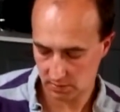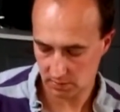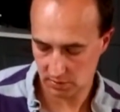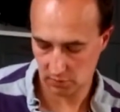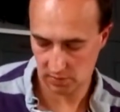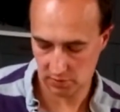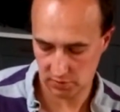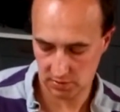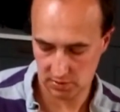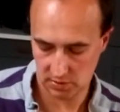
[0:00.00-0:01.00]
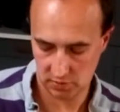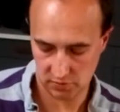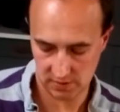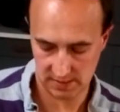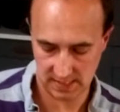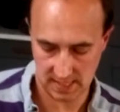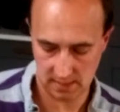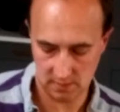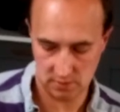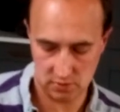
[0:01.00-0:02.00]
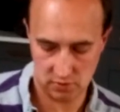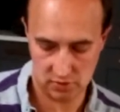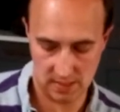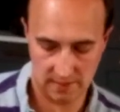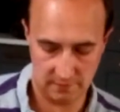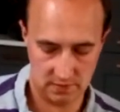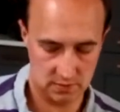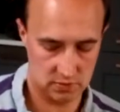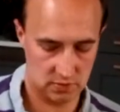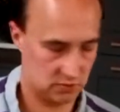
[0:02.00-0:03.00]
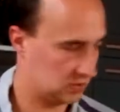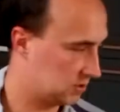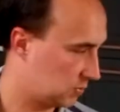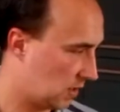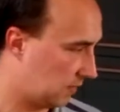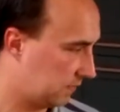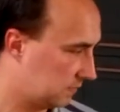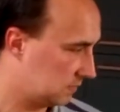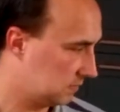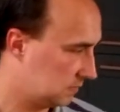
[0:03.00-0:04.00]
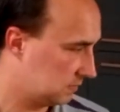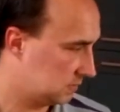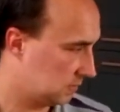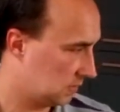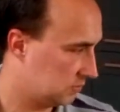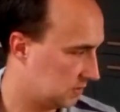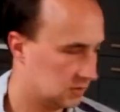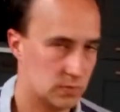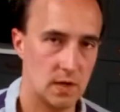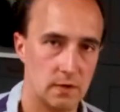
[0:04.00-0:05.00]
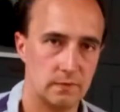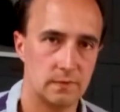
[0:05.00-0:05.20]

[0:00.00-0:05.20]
200, 210, 211, 212, 212.